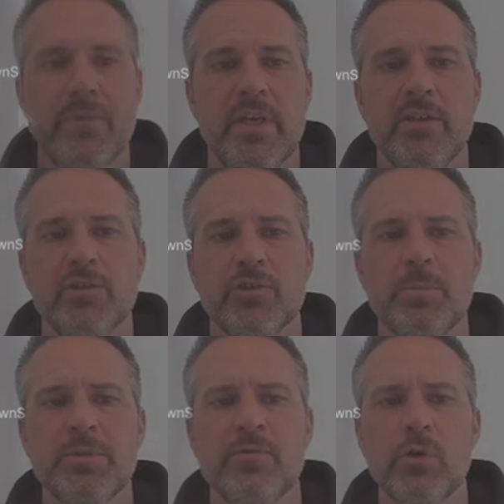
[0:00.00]
In the
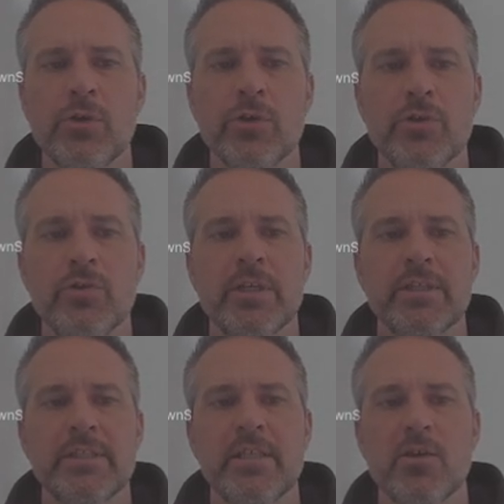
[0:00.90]
scripts folder, you can
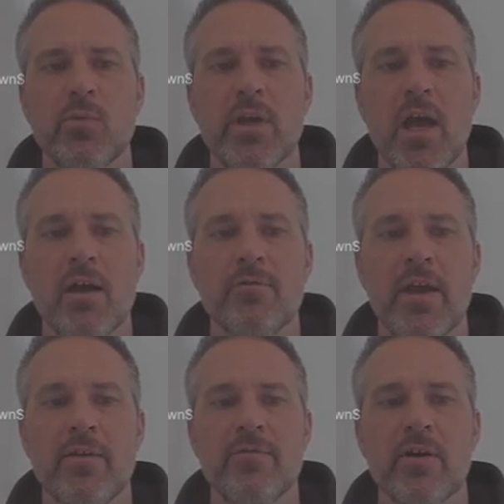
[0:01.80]
see that we have
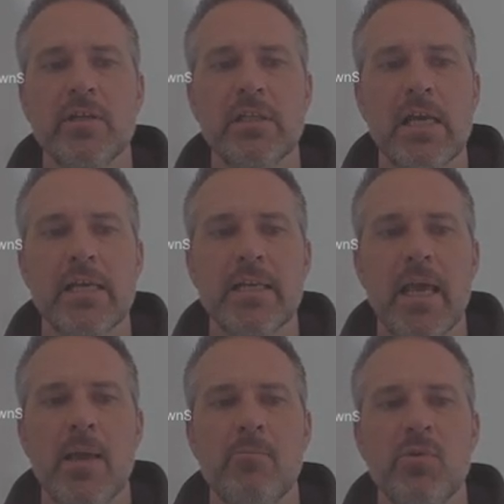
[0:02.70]
a very light
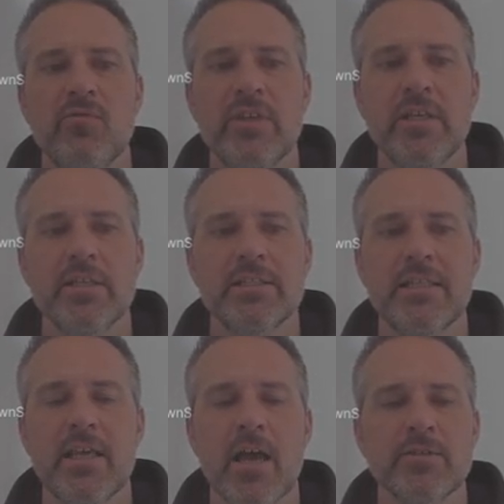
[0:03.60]

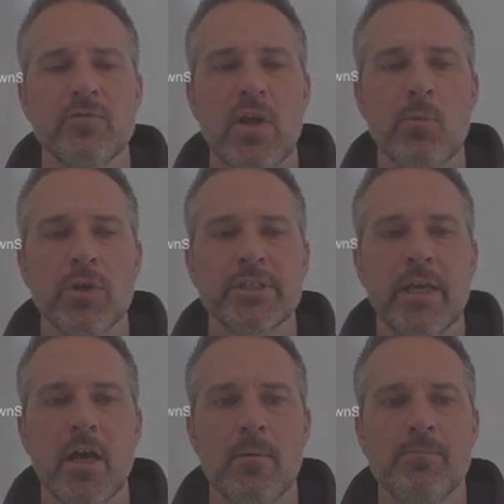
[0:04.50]
MVCS framework
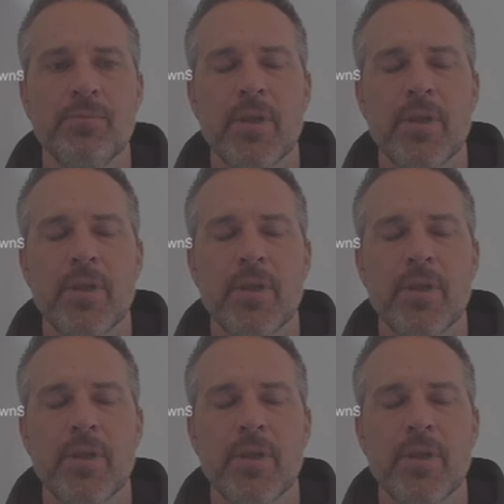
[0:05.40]
set up.